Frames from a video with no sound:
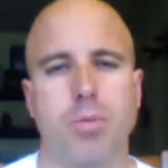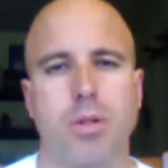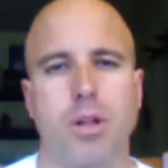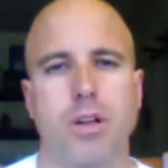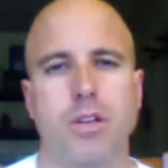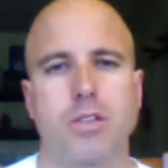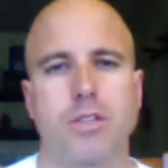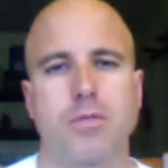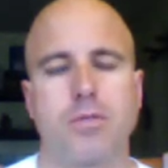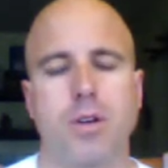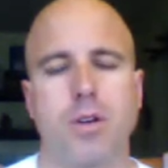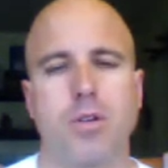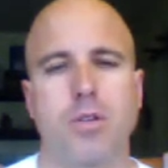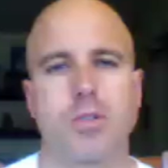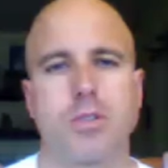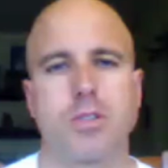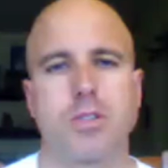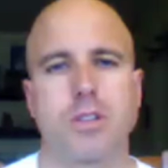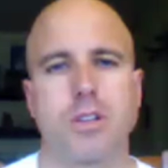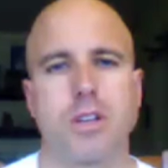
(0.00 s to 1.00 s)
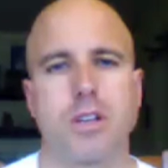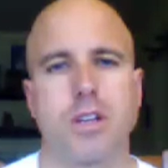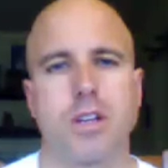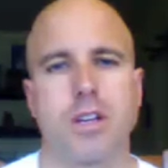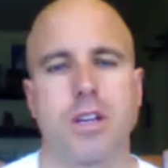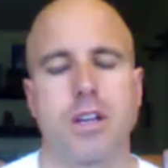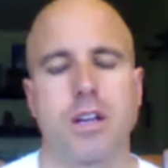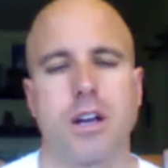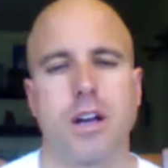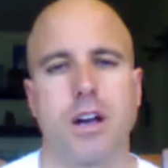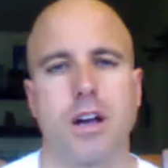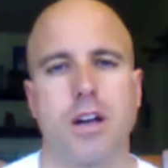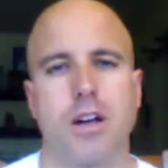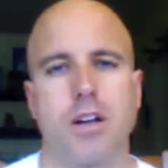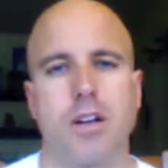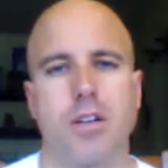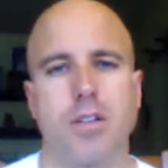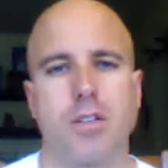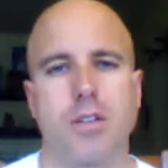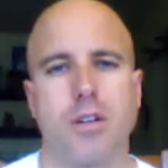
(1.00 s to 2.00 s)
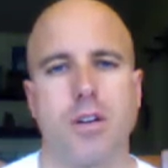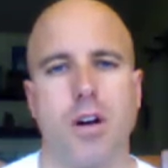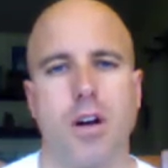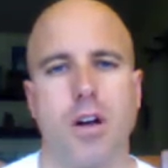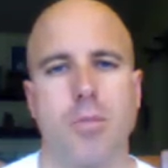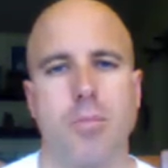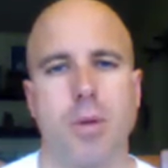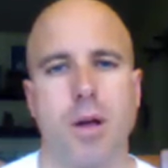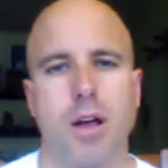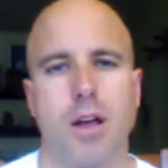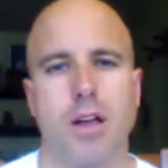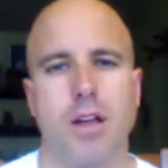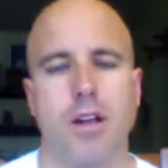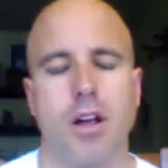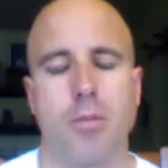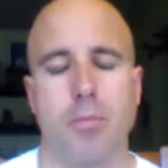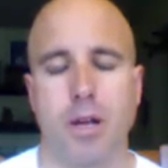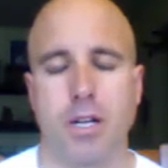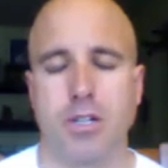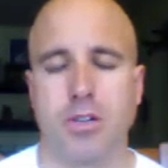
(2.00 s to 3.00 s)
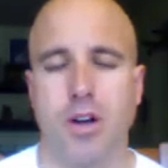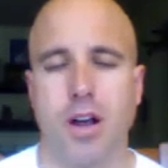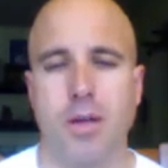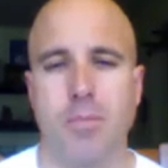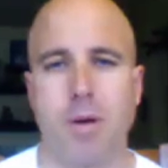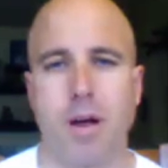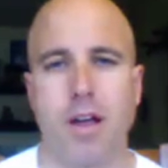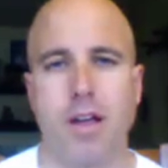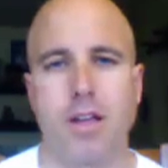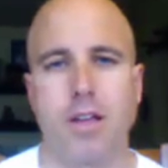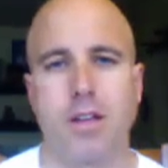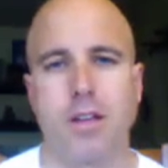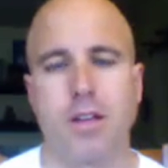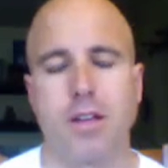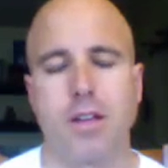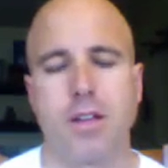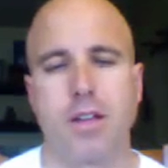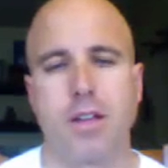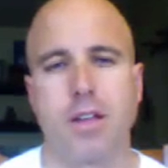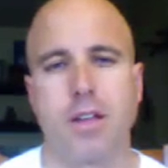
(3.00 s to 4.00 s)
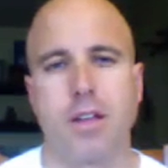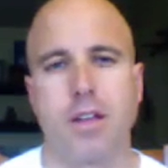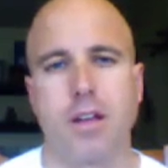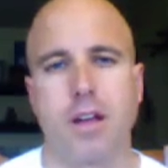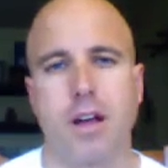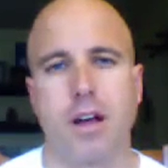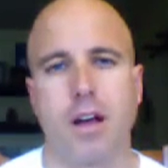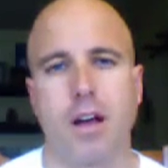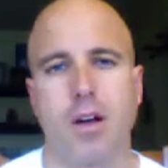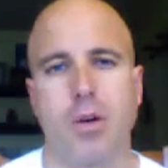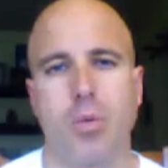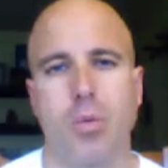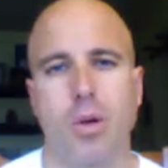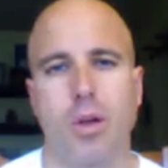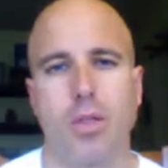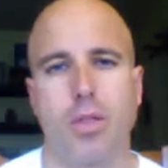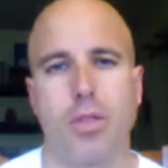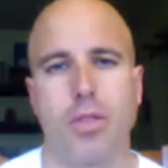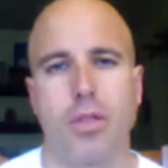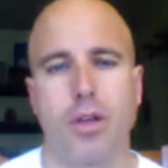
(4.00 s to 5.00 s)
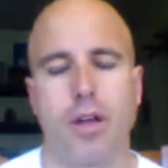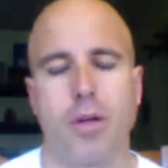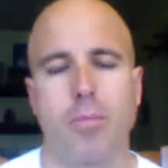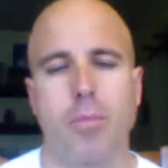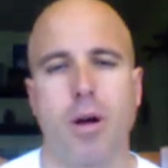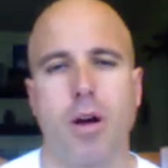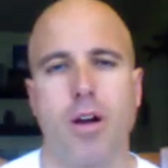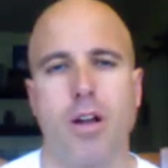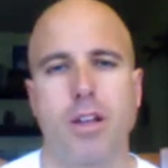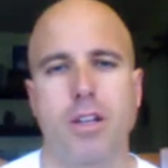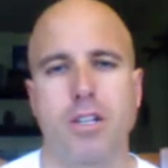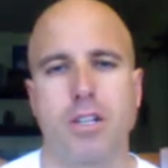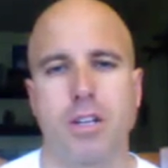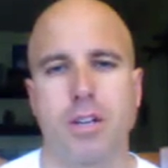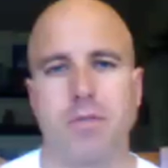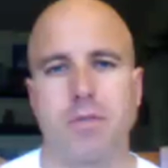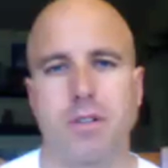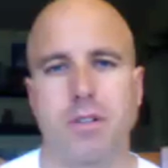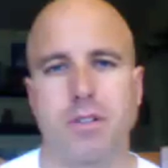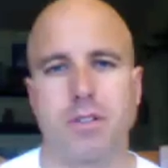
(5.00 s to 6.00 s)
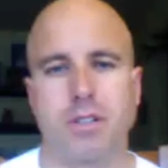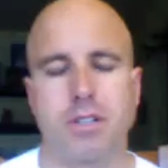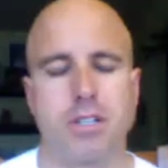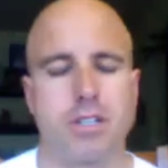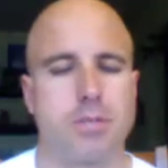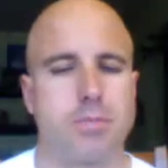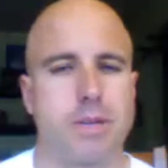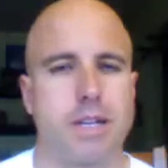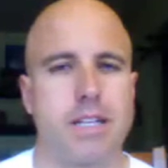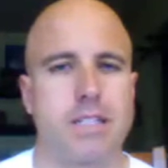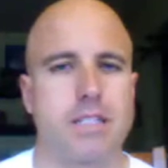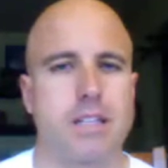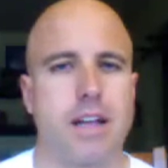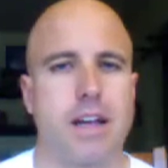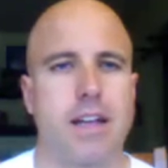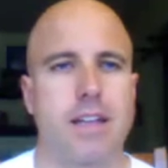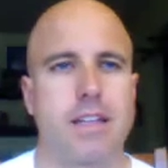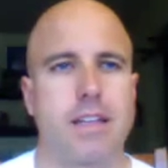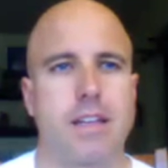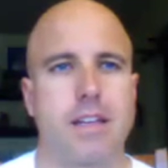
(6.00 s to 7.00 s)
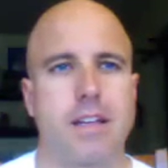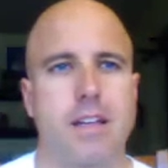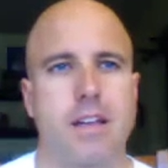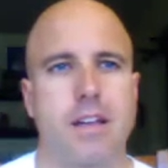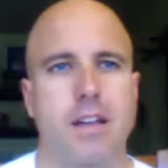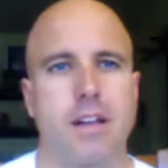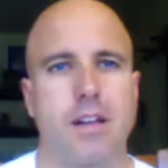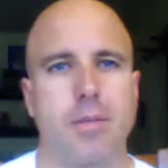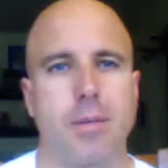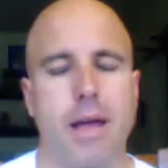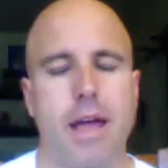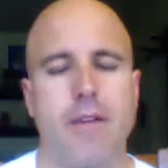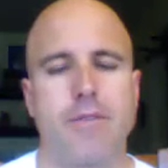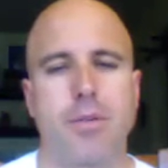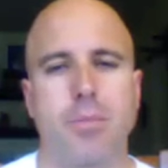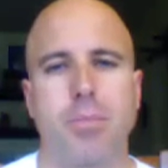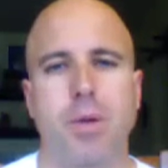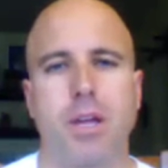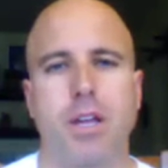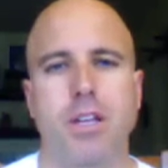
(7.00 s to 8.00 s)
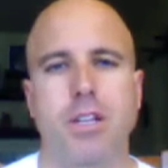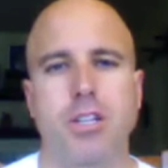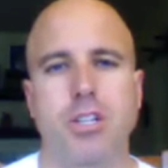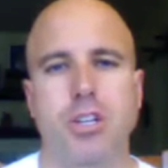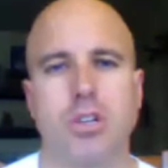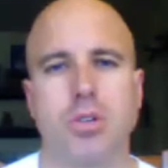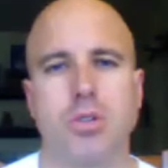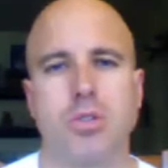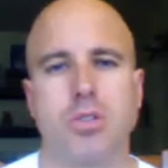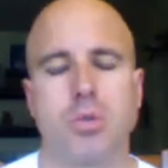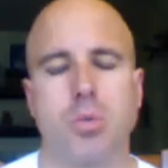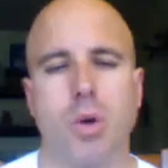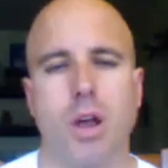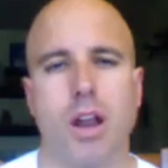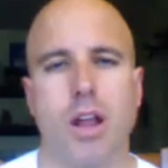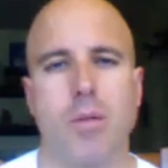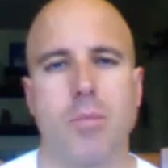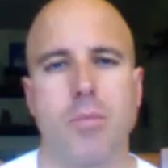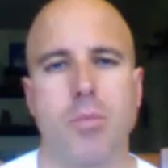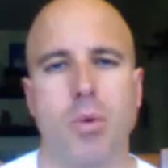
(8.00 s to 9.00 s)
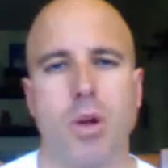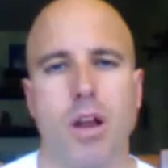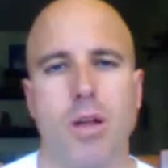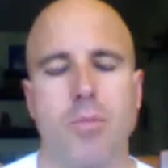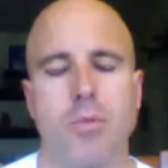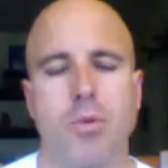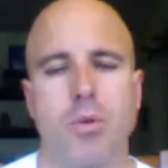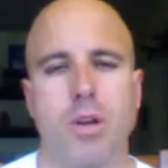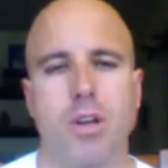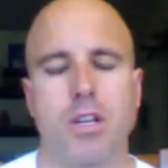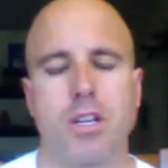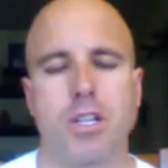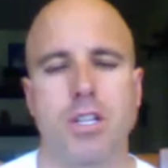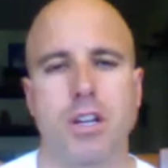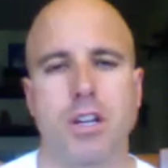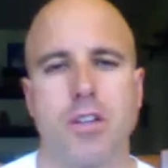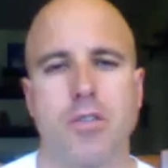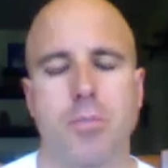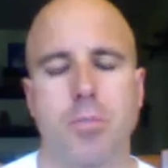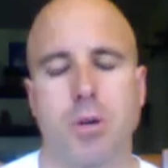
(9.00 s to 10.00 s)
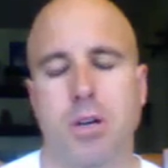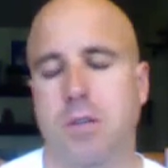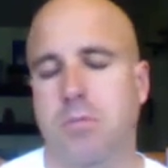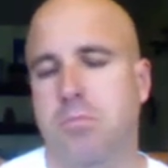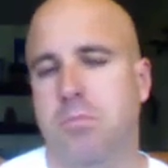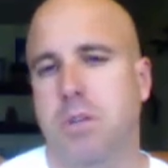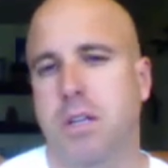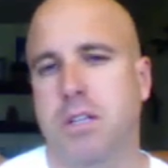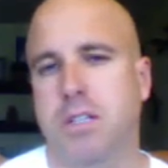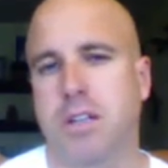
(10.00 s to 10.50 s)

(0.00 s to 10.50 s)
plus folks on my tri bike. With bar end shifters. It just means that I have to pick and choose when I'm going to shift, but